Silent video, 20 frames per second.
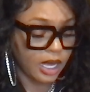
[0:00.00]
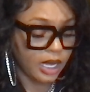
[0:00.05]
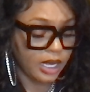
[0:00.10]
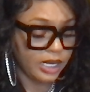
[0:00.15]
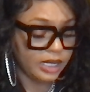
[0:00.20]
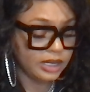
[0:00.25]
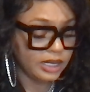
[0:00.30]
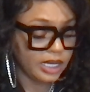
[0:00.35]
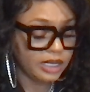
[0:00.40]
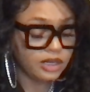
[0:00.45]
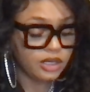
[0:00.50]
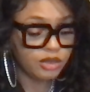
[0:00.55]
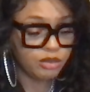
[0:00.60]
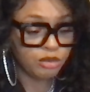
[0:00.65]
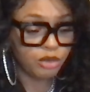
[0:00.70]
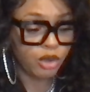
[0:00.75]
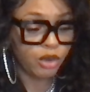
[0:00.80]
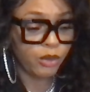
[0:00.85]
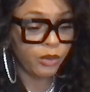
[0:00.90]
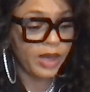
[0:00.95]
and let them
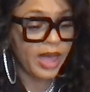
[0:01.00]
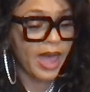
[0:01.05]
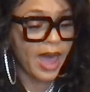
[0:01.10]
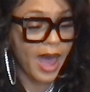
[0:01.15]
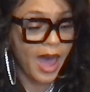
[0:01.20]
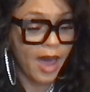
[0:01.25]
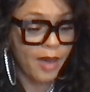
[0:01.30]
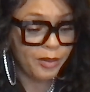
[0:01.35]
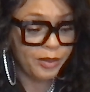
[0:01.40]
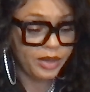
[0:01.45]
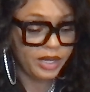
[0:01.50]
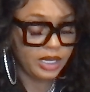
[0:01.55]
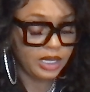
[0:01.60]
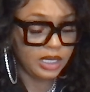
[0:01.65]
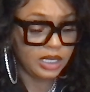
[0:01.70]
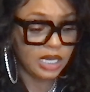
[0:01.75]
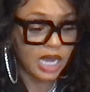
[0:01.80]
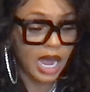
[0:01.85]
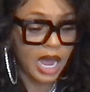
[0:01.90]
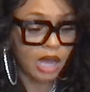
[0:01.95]
know what
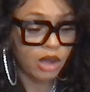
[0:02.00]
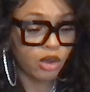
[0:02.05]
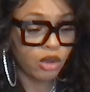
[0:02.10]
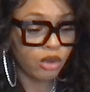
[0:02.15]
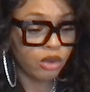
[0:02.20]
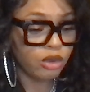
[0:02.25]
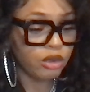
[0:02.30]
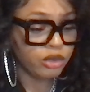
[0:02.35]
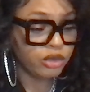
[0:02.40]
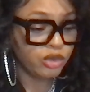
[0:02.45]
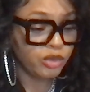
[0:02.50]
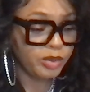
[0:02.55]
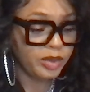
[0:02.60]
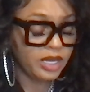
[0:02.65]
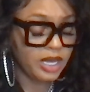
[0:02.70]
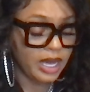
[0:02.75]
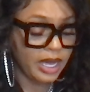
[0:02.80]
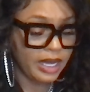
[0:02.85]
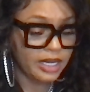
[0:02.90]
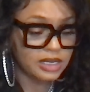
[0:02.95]
happened. I called
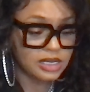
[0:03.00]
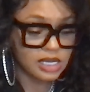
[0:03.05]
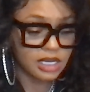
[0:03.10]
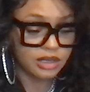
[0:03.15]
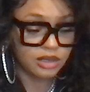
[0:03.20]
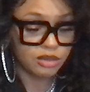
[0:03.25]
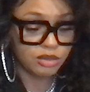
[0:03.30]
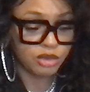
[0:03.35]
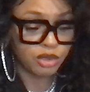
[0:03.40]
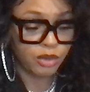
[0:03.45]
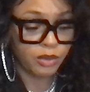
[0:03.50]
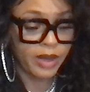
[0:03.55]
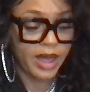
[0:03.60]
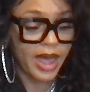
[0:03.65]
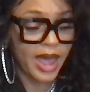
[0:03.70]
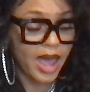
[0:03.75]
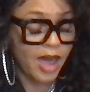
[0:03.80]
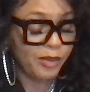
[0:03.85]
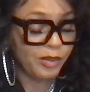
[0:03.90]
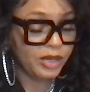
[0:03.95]
UPS, let them know what
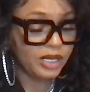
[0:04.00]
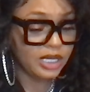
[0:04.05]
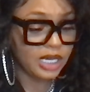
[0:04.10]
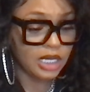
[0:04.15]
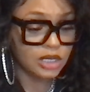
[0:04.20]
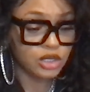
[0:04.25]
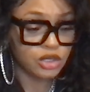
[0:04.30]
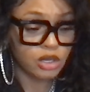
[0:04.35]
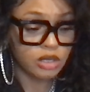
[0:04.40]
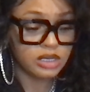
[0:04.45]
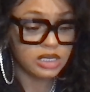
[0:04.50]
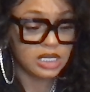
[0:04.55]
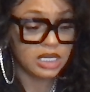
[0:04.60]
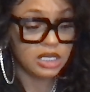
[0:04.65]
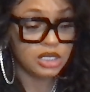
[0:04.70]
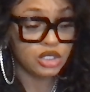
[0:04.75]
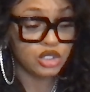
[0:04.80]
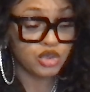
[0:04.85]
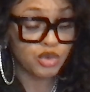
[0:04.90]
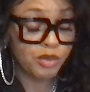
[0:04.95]
happened. I talked to
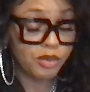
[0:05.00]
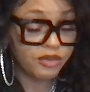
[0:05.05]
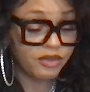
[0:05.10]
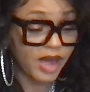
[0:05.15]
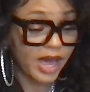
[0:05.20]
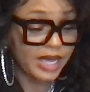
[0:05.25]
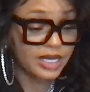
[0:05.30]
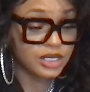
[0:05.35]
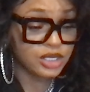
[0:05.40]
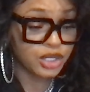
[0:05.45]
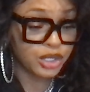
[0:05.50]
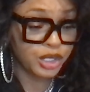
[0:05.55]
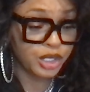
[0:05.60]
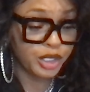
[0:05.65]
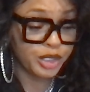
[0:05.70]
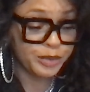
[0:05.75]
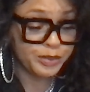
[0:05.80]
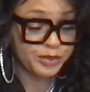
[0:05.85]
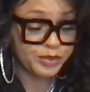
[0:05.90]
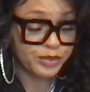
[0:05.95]
his supervisor